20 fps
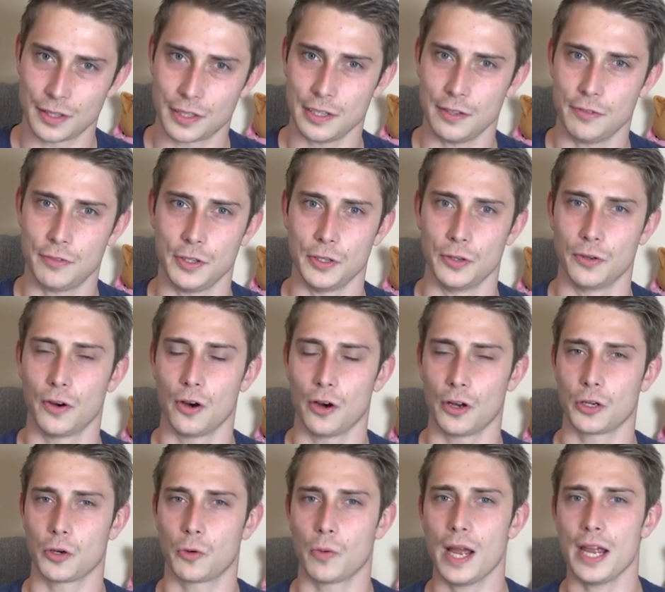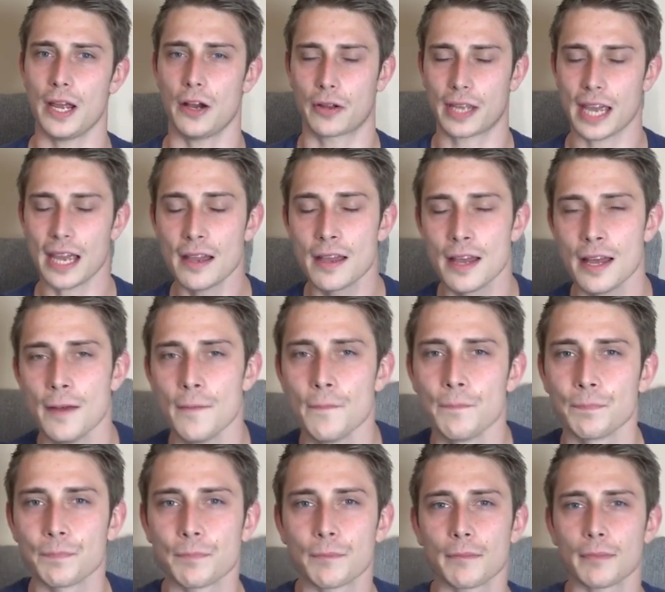give you on your way, okay?
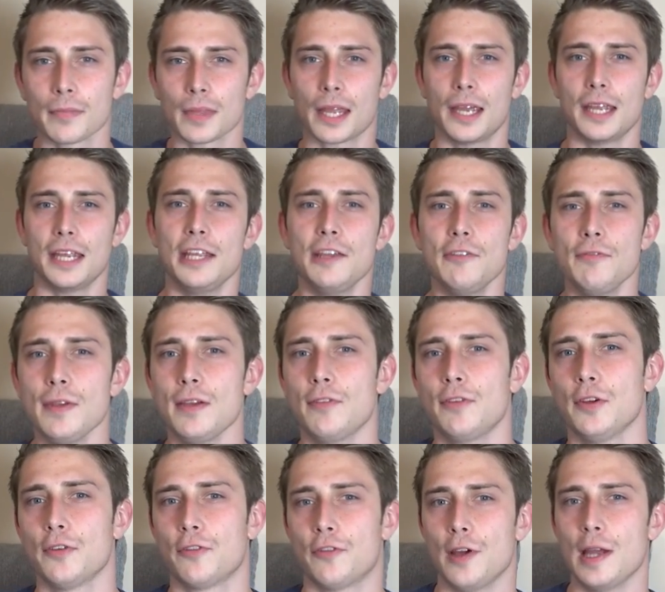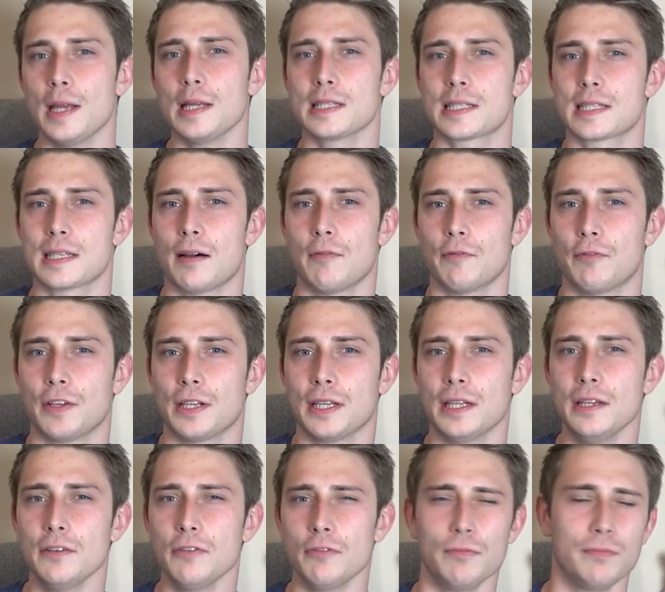Even if you fail something,
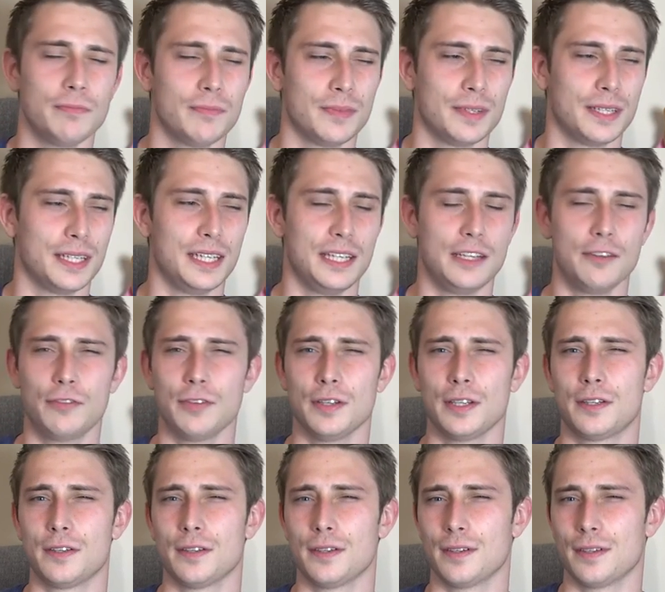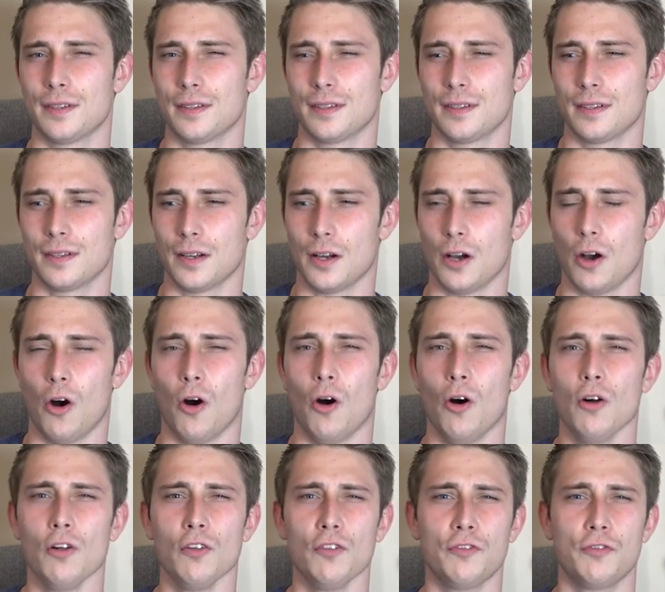even if it
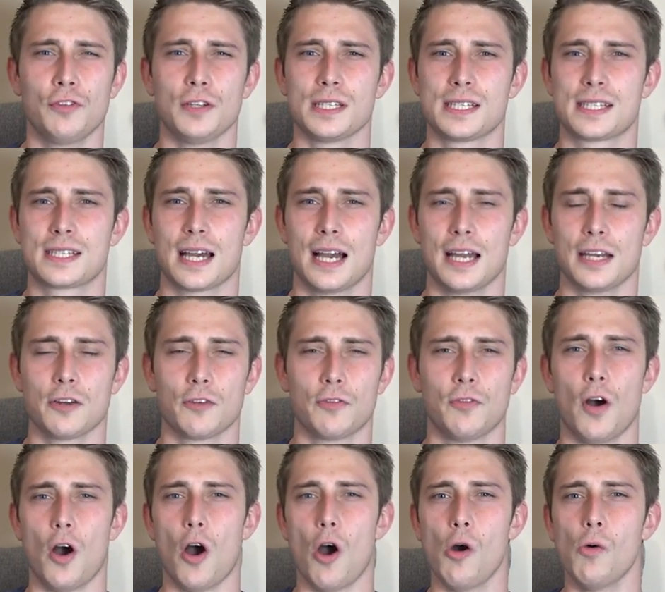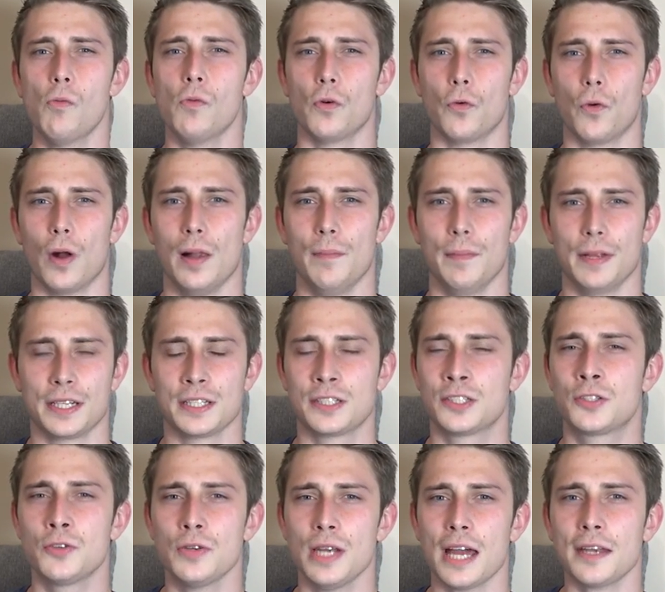all feels kind of overwhelming,
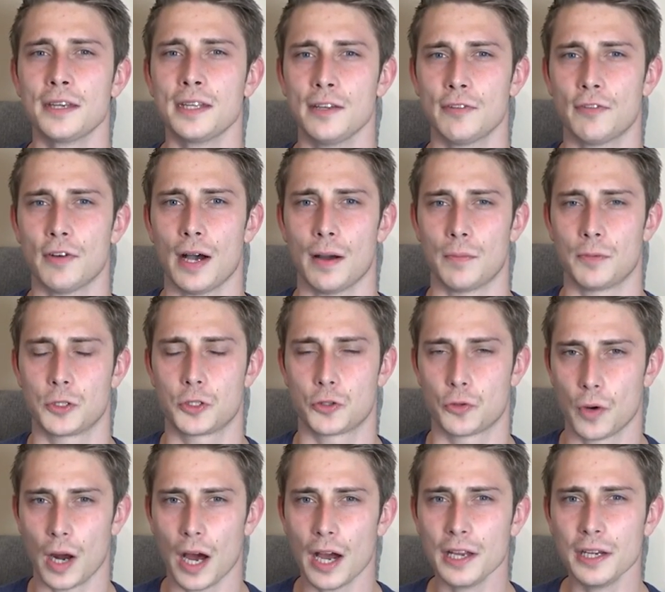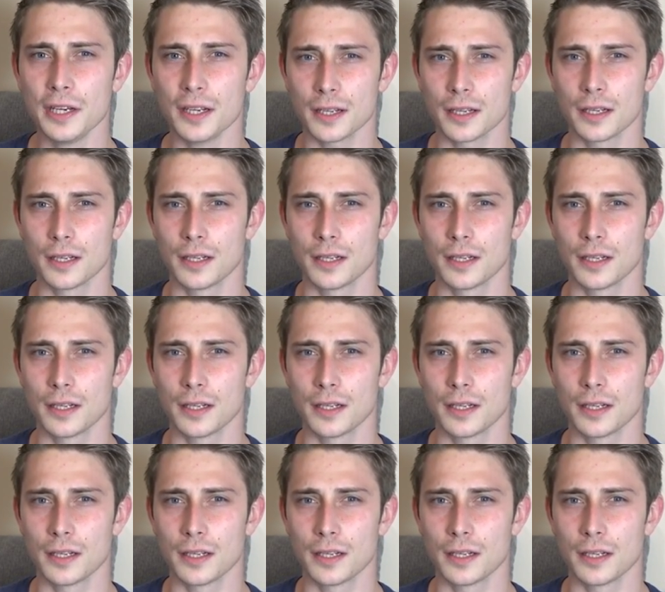do not give up. Try